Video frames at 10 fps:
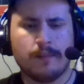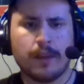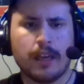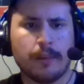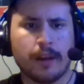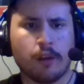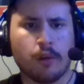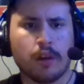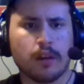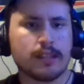and
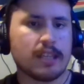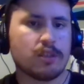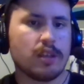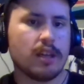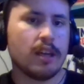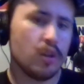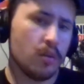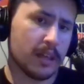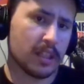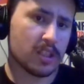Meganula is actually a new
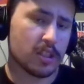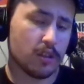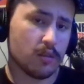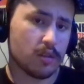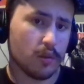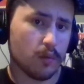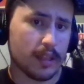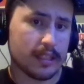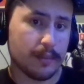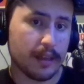monster, so
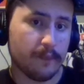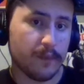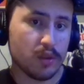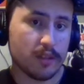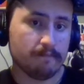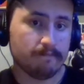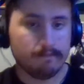that's a bit confusing.